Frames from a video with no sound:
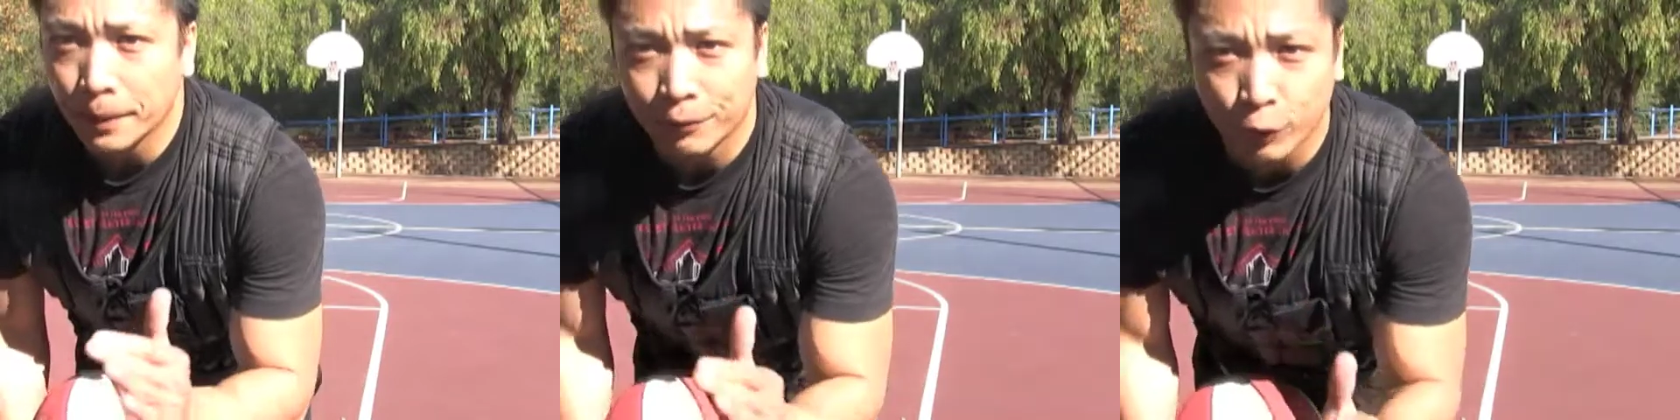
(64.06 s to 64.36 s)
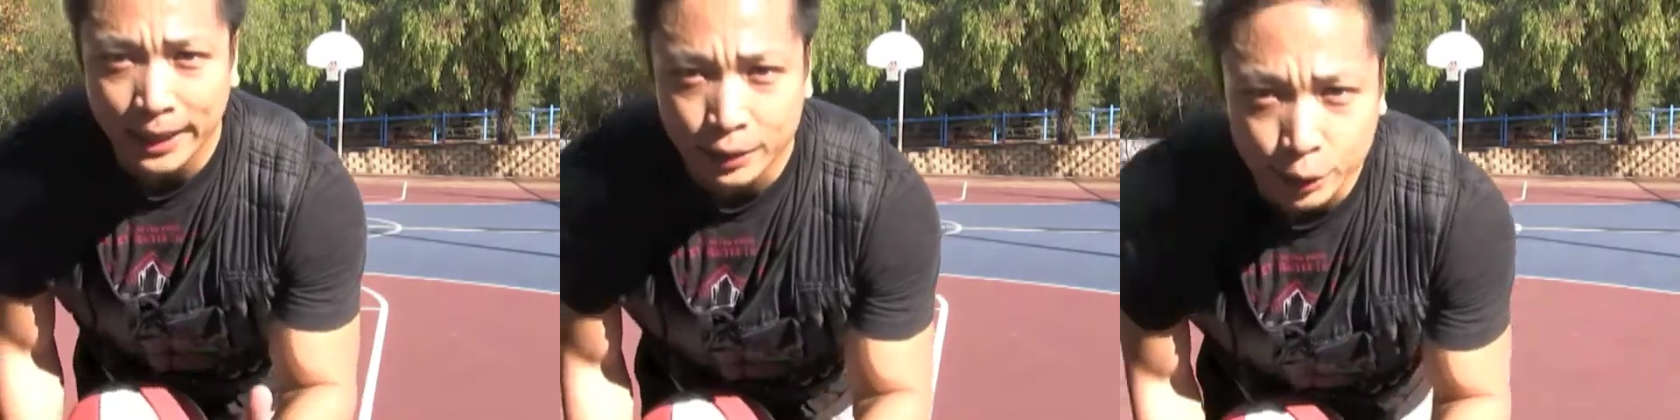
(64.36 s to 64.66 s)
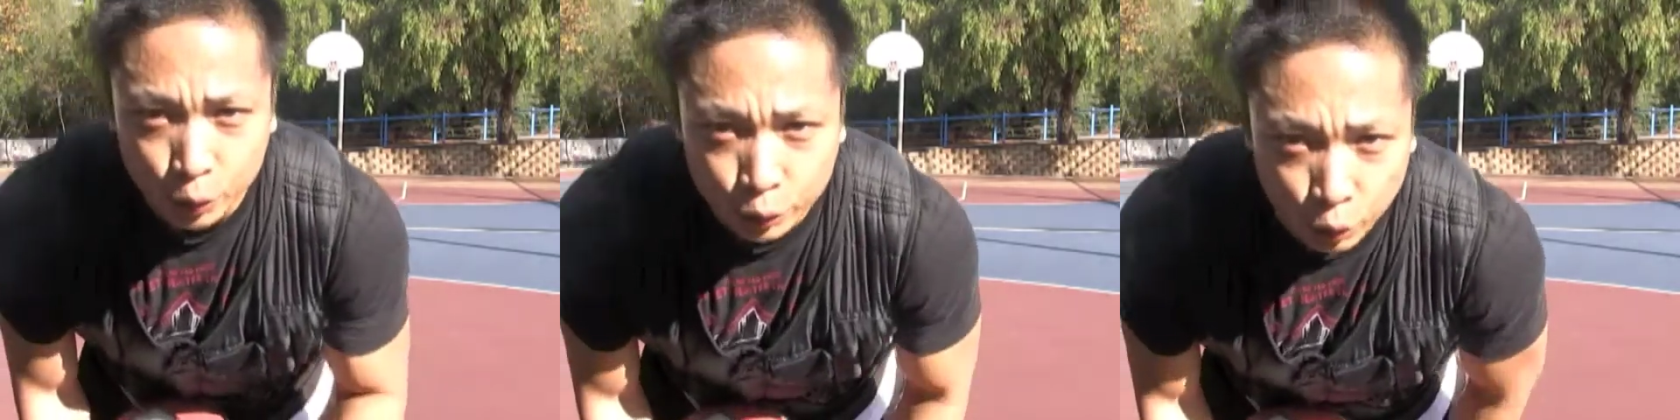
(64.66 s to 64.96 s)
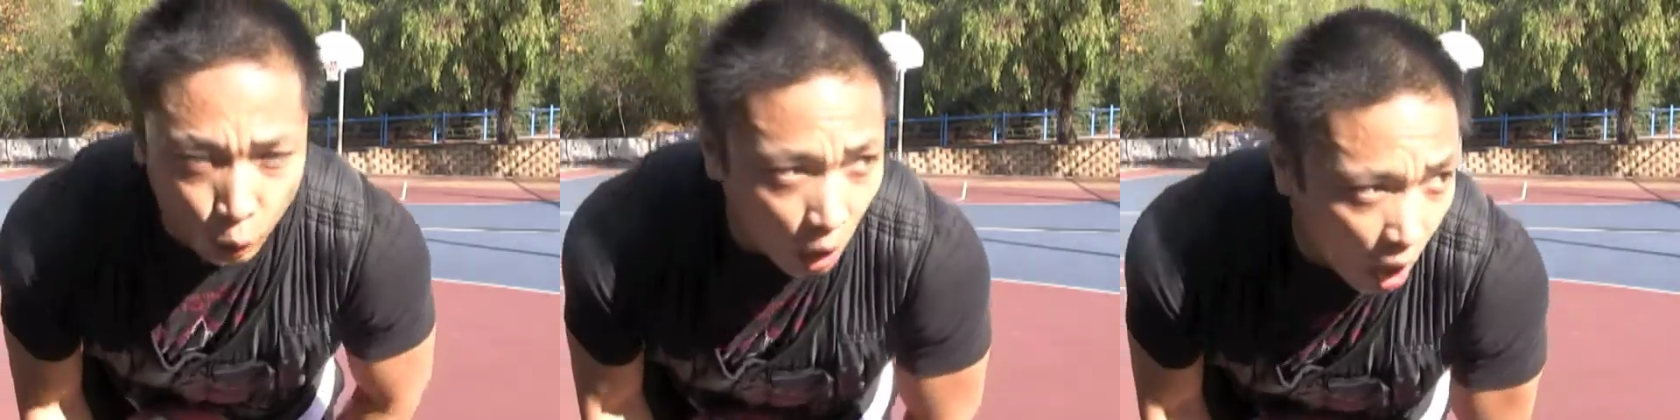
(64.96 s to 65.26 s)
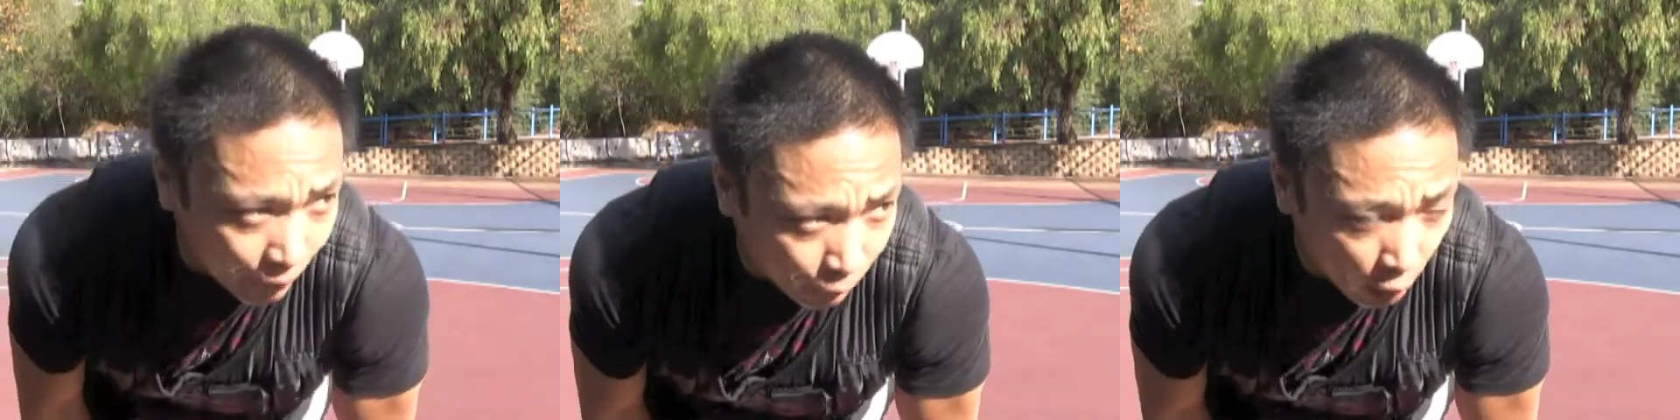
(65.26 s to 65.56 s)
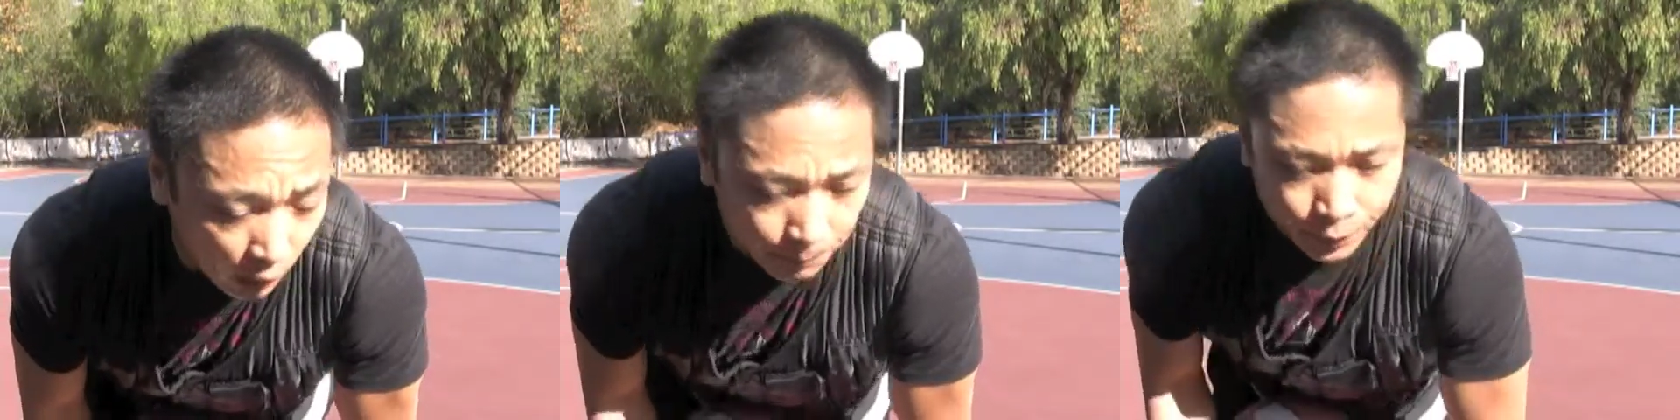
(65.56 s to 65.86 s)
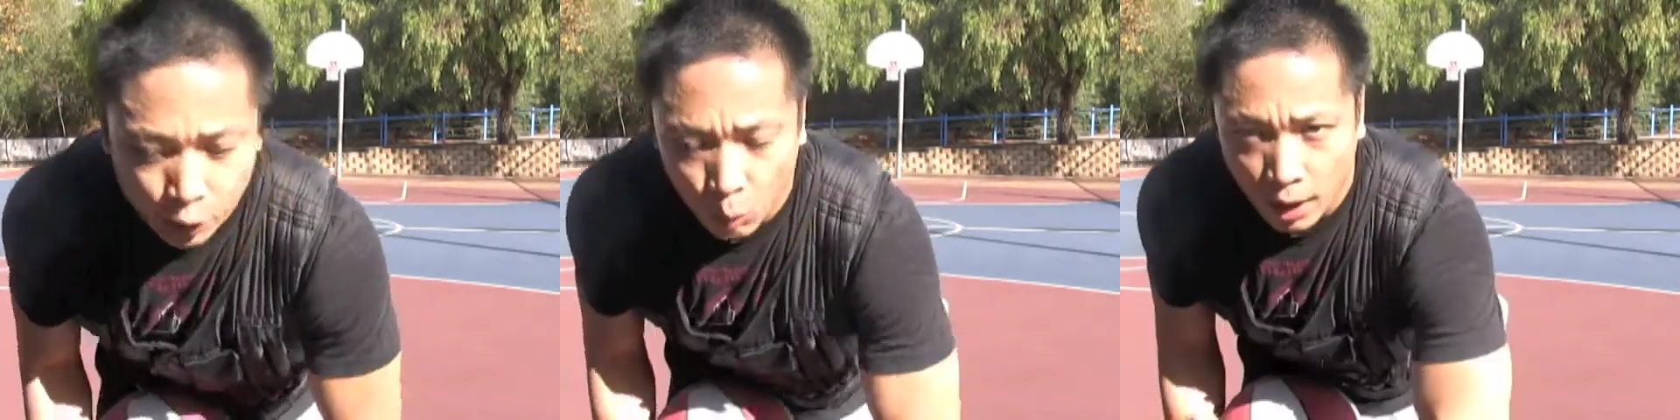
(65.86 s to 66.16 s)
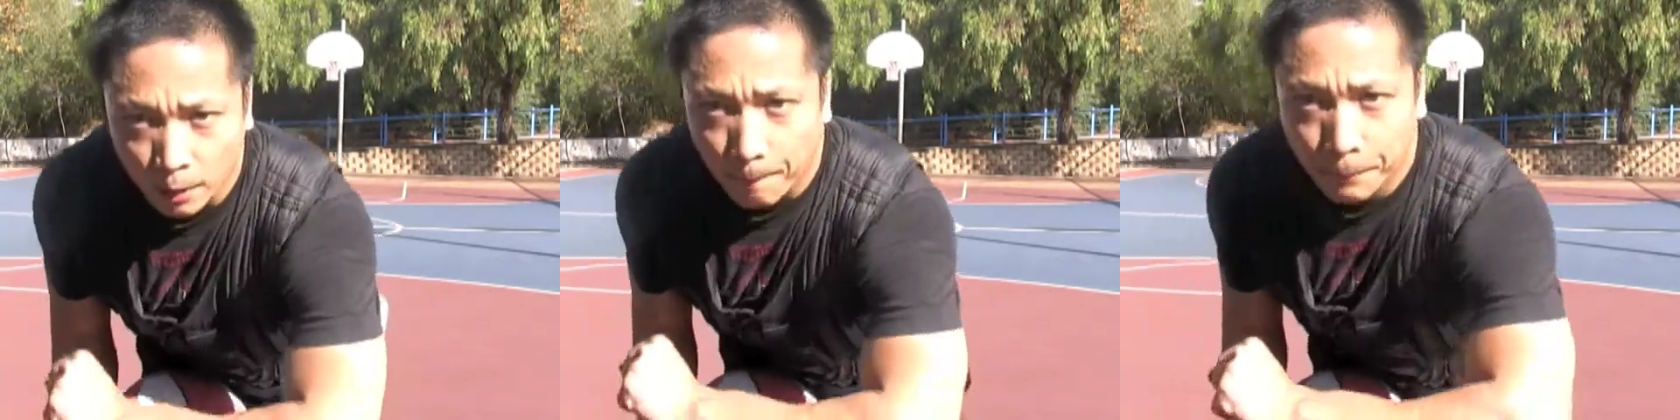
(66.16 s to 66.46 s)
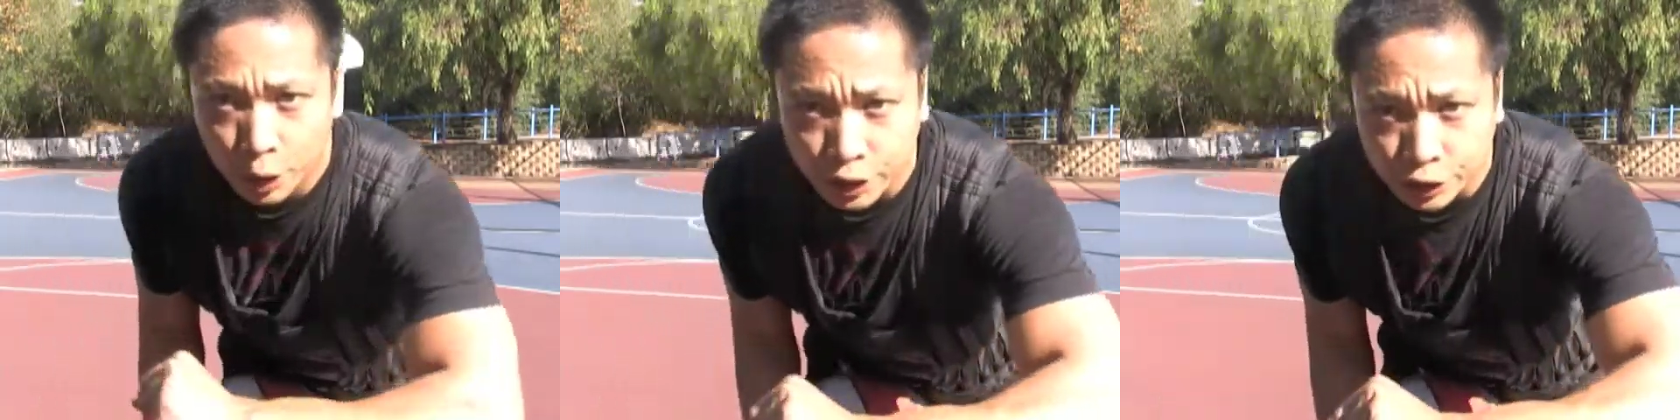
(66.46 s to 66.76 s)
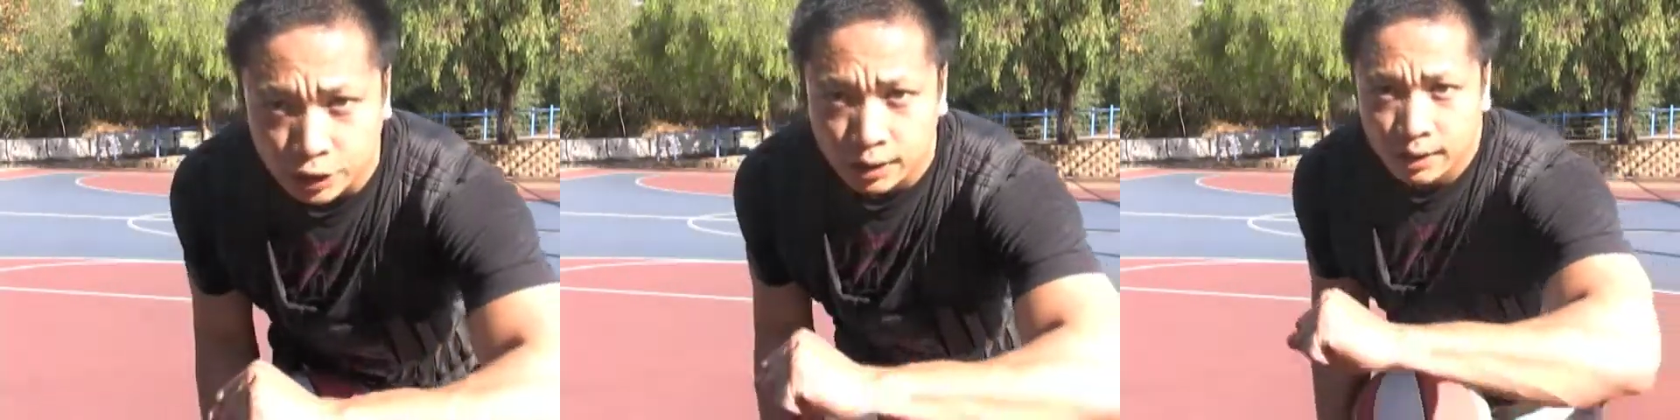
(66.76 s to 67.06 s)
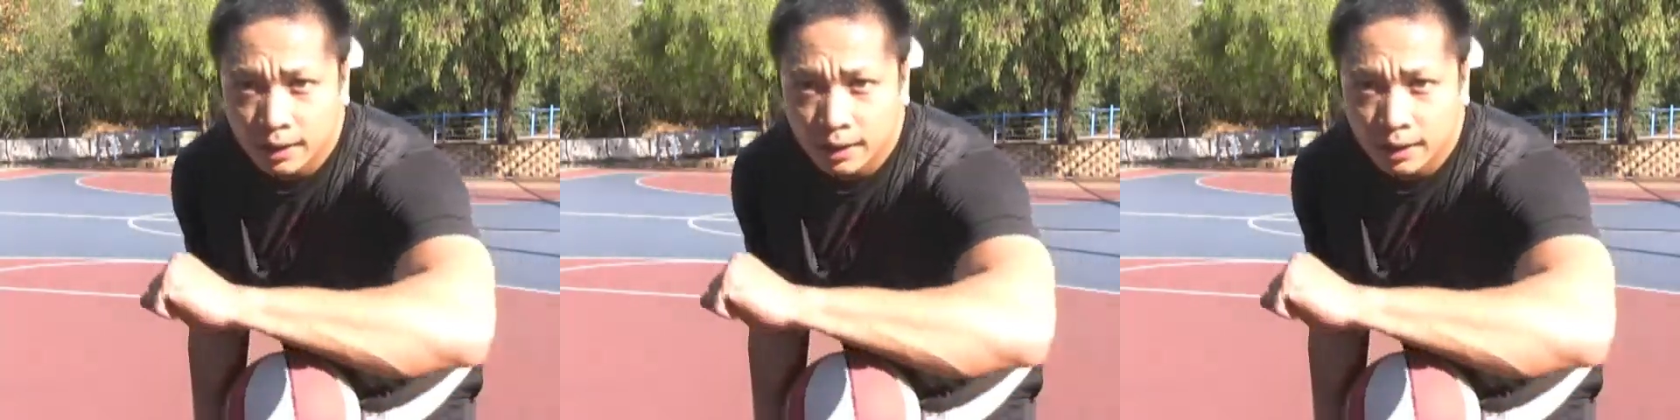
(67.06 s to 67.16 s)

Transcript: be afraid to use your off arm. You don't want to push.